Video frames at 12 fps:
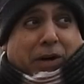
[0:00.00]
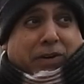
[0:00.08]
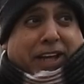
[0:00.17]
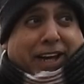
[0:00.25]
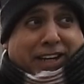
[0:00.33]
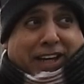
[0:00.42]
out,
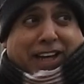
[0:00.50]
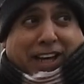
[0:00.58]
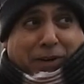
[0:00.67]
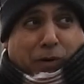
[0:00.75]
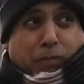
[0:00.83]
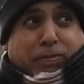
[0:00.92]
Kane. I, I
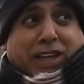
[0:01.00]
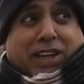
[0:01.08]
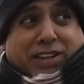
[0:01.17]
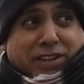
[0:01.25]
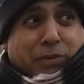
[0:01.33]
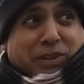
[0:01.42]
hope they
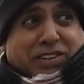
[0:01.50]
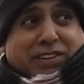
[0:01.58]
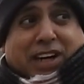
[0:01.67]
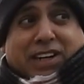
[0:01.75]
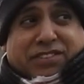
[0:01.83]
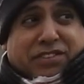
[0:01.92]
let you
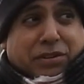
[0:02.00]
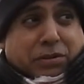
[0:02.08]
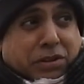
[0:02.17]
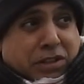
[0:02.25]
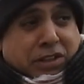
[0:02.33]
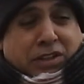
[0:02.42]
inside soon.